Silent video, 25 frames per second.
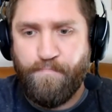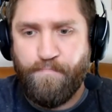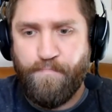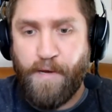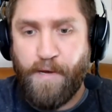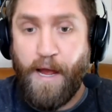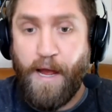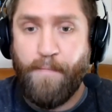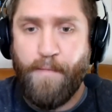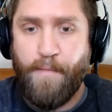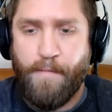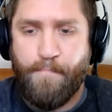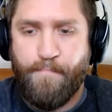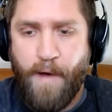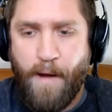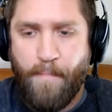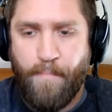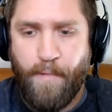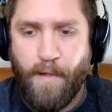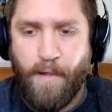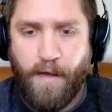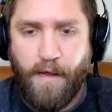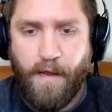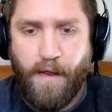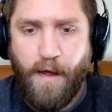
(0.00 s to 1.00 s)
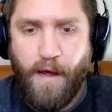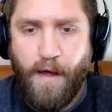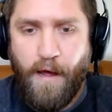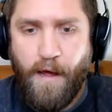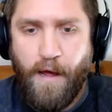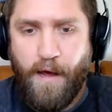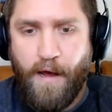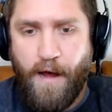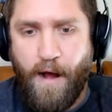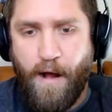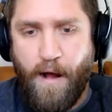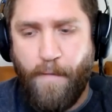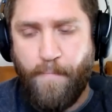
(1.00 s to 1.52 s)
becoming public
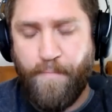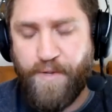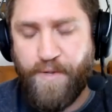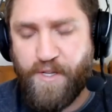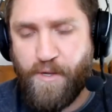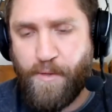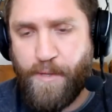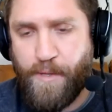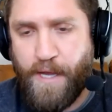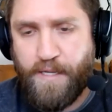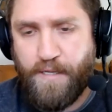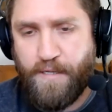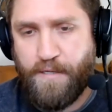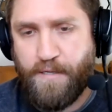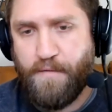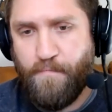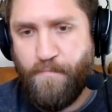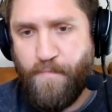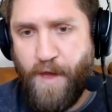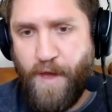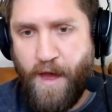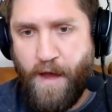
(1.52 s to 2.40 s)
um, so this,